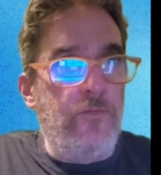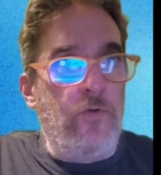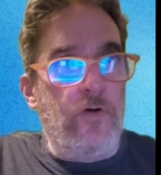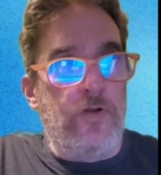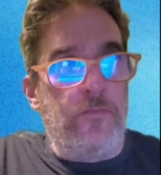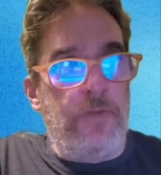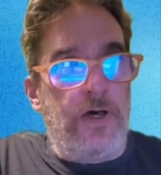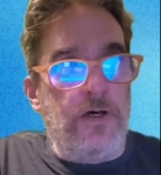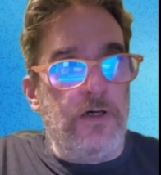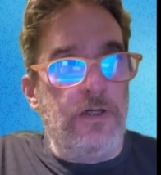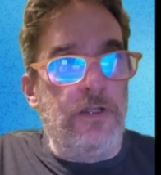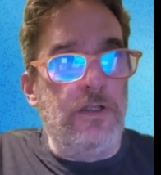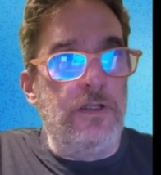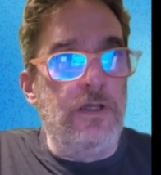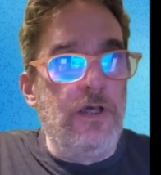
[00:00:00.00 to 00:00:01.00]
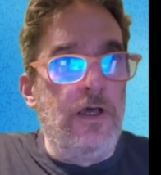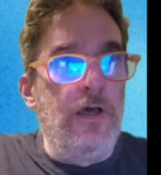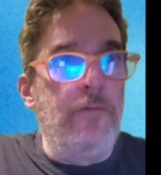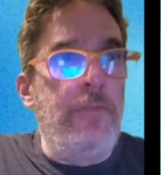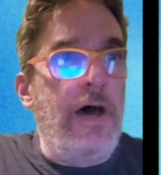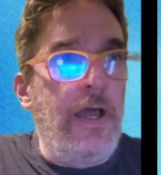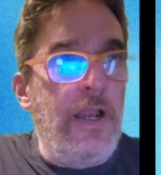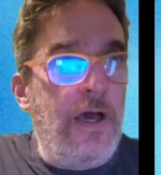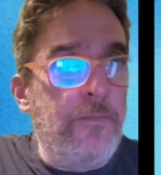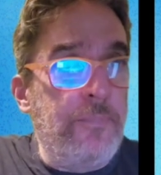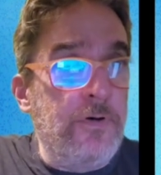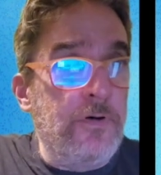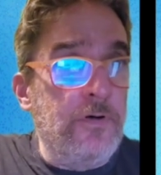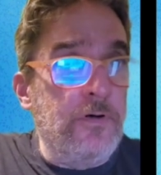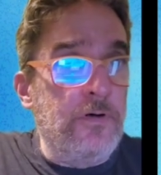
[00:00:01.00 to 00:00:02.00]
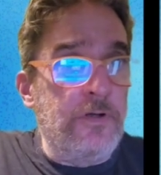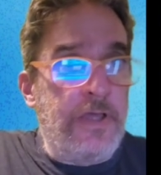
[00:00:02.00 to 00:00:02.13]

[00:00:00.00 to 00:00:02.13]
watermelon, pineapple,